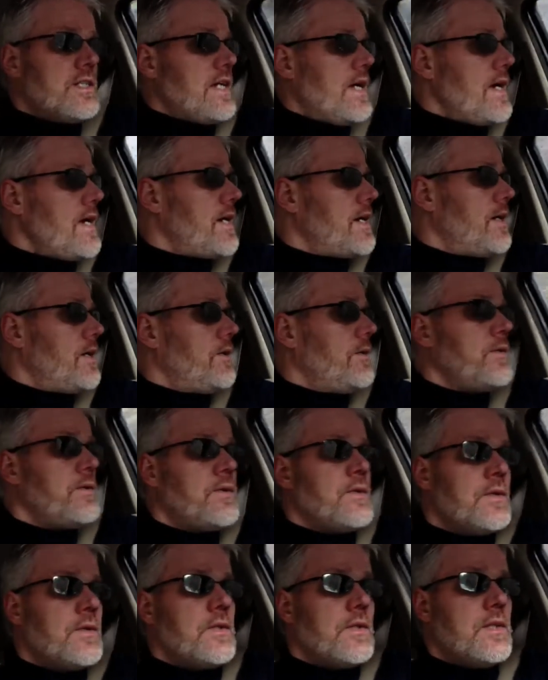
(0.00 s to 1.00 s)
now
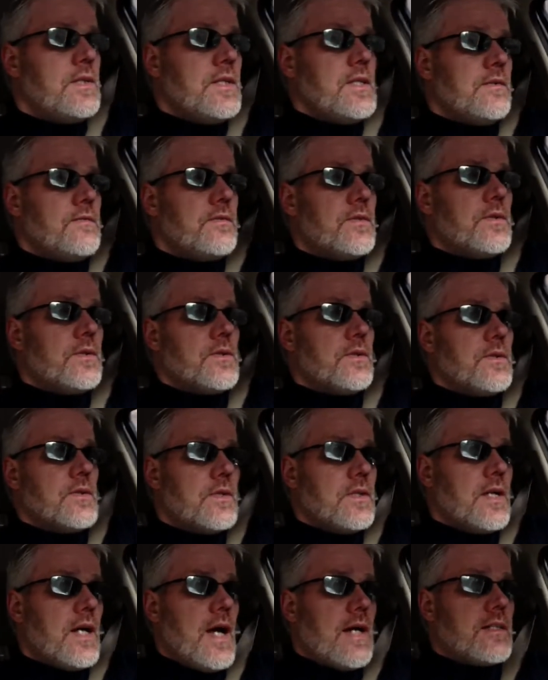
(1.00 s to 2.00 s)
if you're
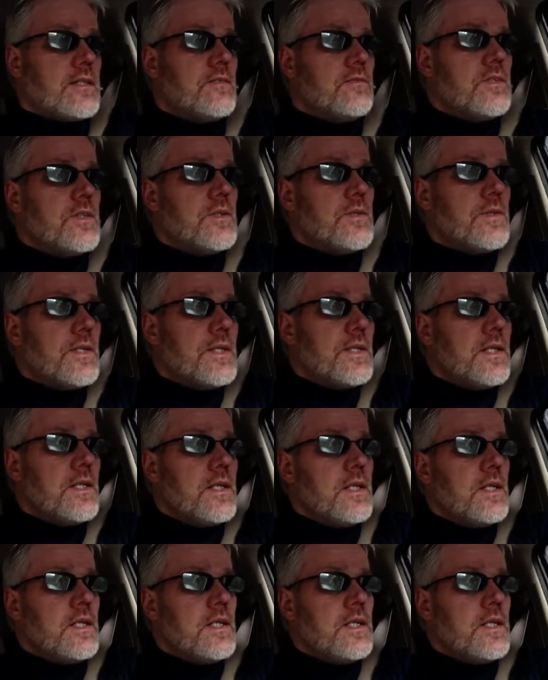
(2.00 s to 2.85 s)
active duty,